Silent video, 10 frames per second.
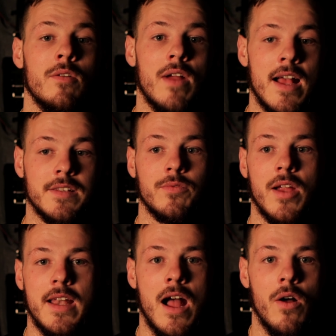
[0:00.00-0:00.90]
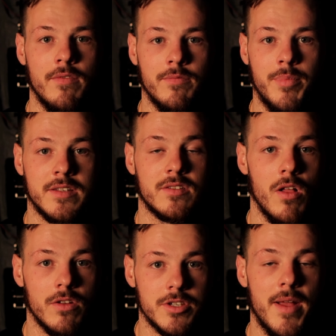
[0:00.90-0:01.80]
As of right now, I've been a
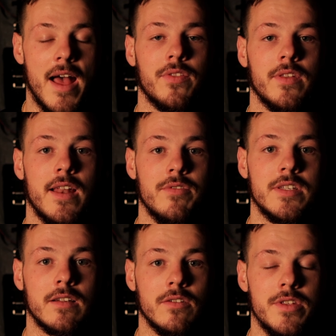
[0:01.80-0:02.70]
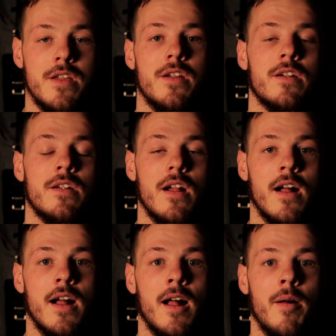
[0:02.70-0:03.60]
scholarship athlete every single year.
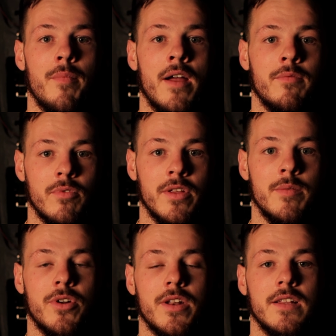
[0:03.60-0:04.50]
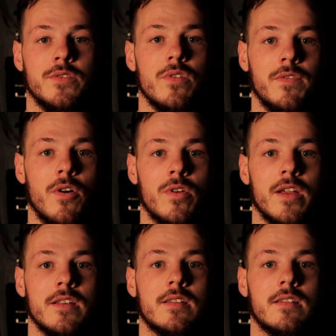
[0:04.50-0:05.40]
I've really put it into a
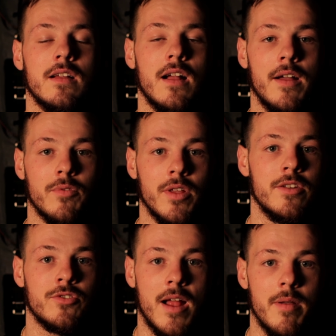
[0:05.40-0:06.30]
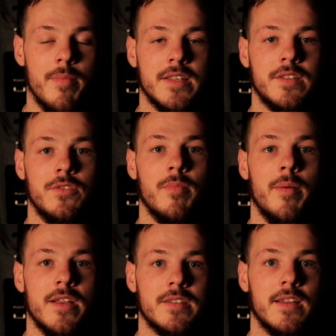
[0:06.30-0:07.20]
focus. I've really tried my best to do my
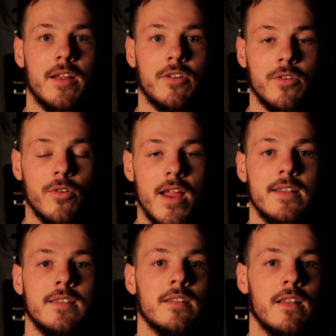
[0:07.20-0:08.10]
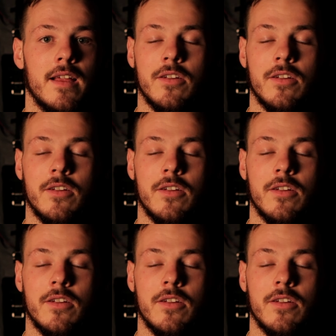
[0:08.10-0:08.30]
best and get good grades, like